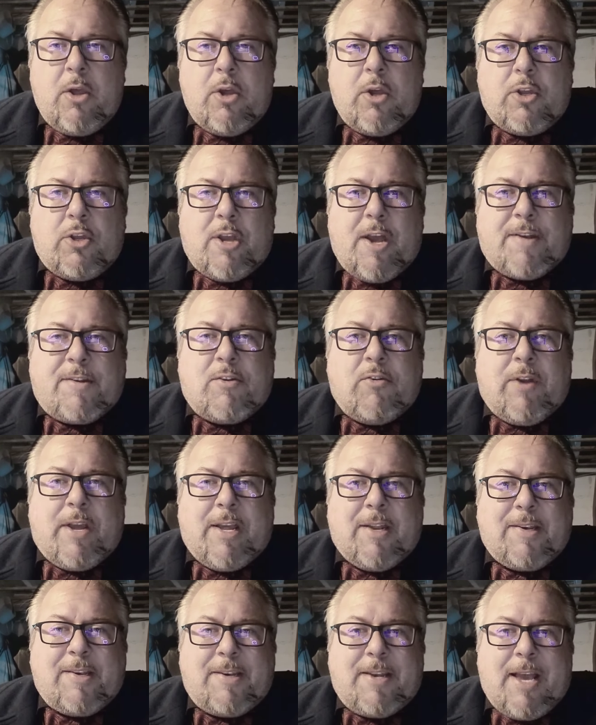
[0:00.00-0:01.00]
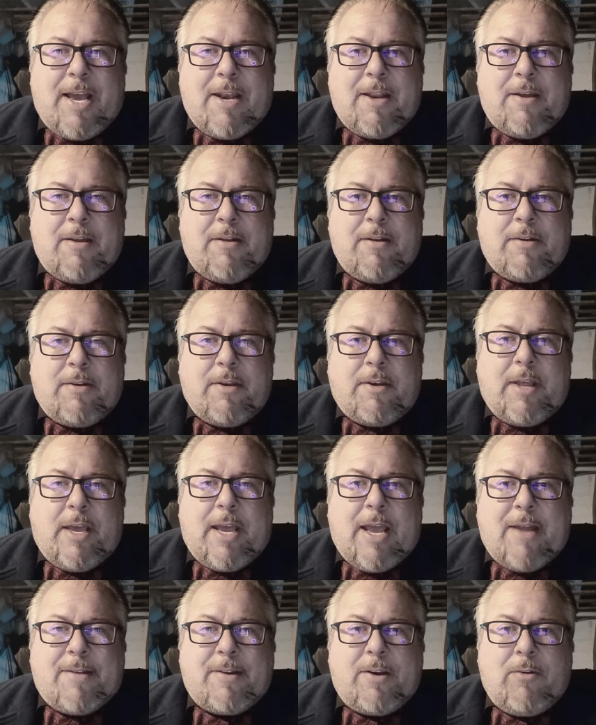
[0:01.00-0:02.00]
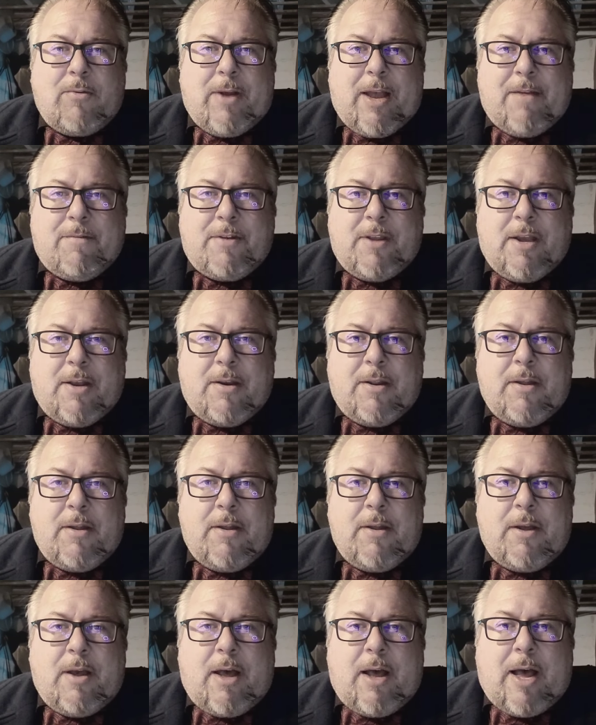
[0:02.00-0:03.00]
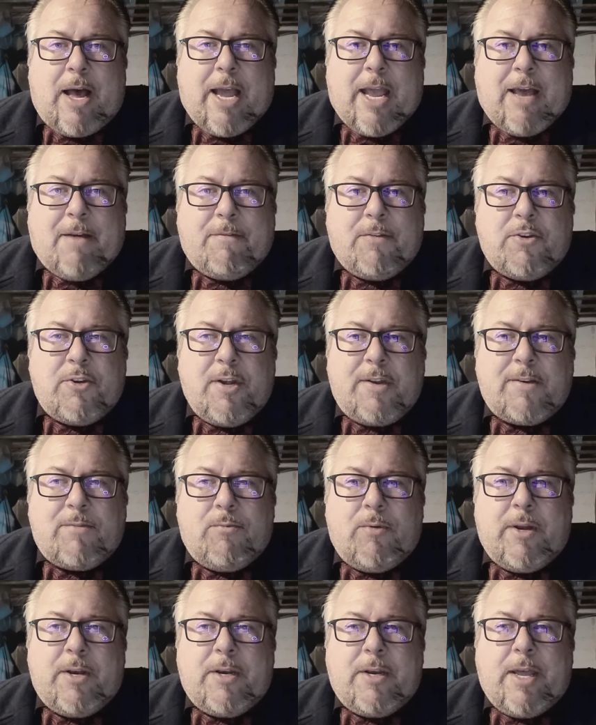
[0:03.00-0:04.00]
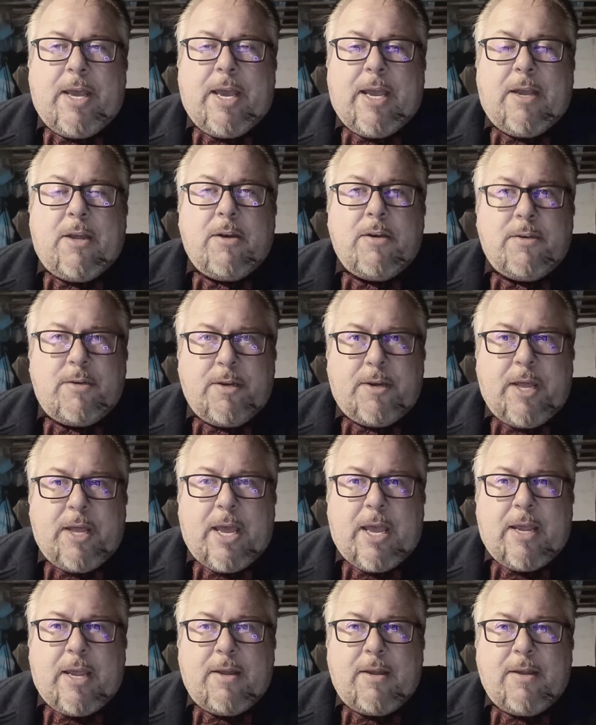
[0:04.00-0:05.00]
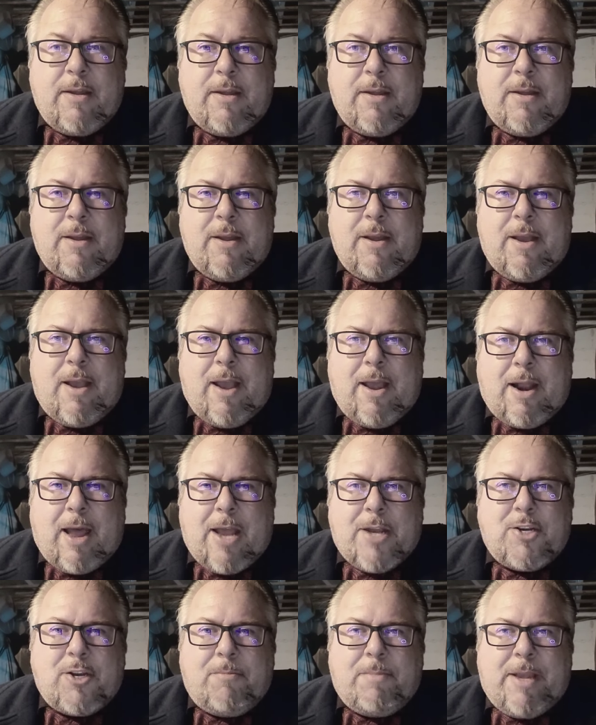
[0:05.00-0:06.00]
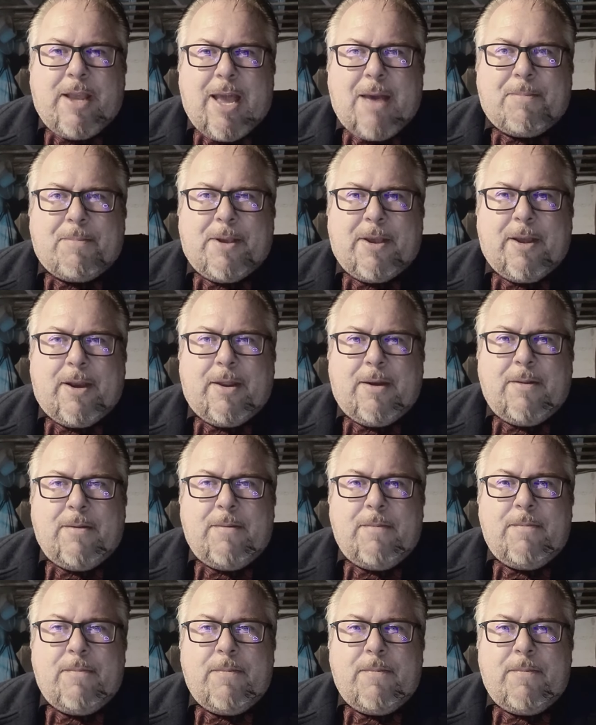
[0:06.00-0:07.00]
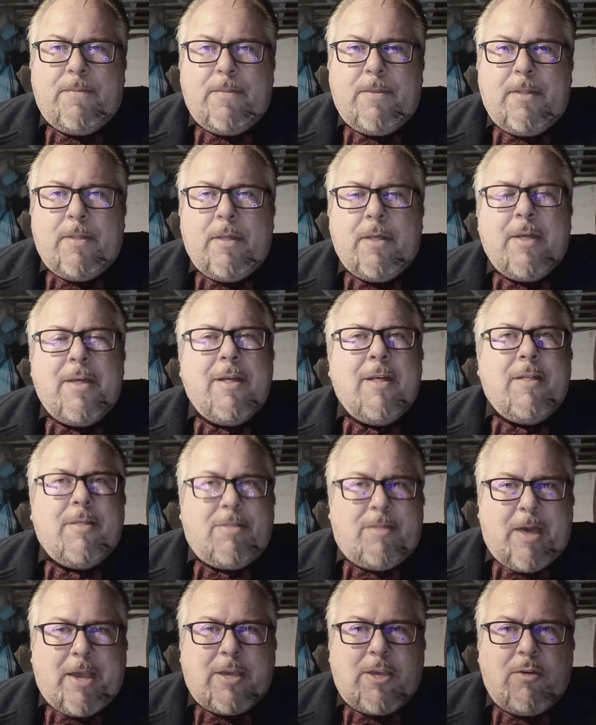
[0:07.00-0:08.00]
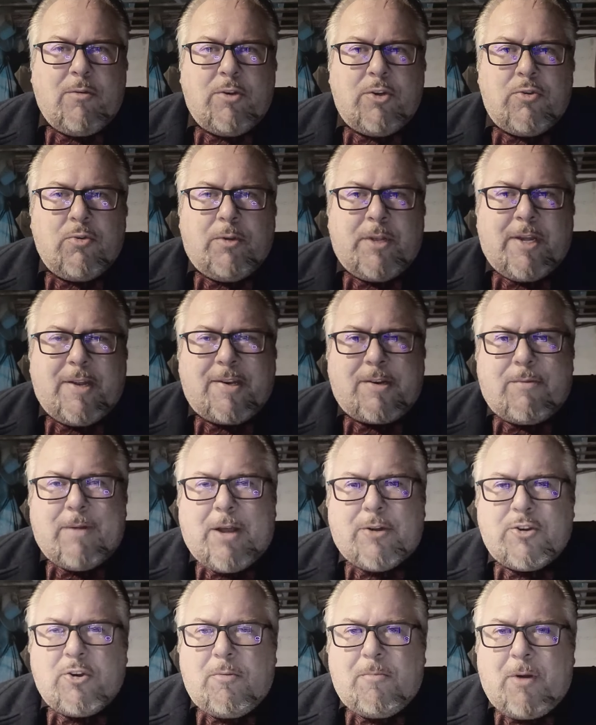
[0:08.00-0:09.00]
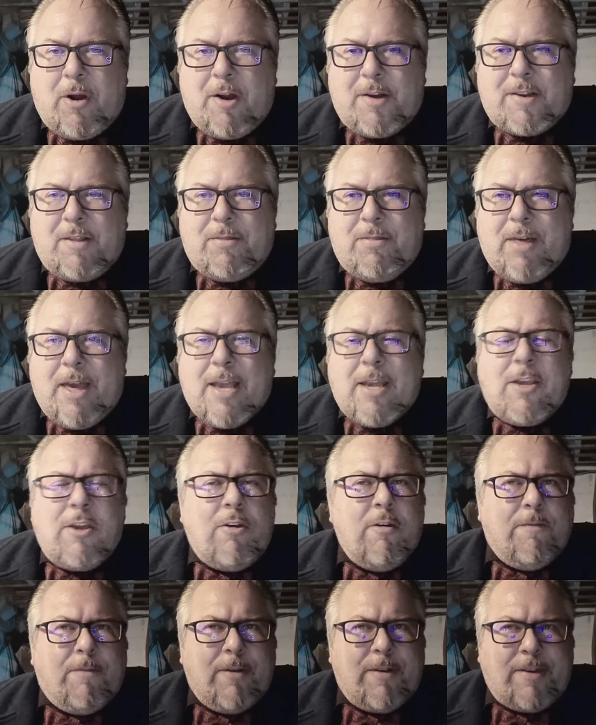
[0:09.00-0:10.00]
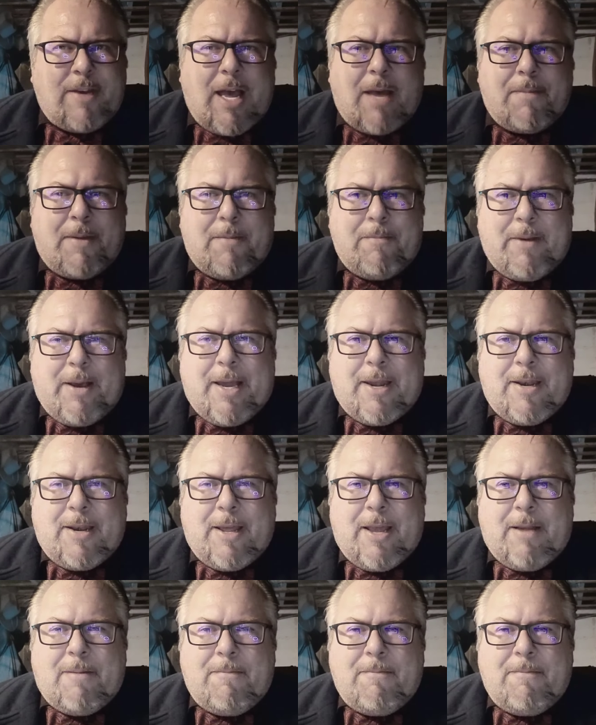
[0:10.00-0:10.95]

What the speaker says: Yesterday is dead, today hasn't arrived yet. I have just one day, today, and I shall be happy in it." Thank you, Julius Groucho Marx, and thank you for stopping by today.